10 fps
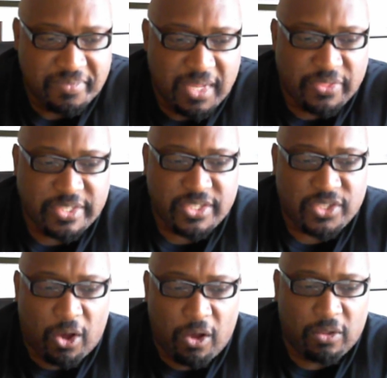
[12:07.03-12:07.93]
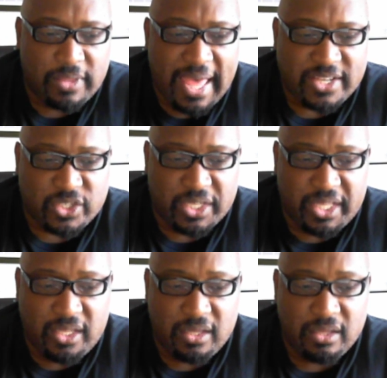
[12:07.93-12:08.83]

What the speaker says: Now, this is all actually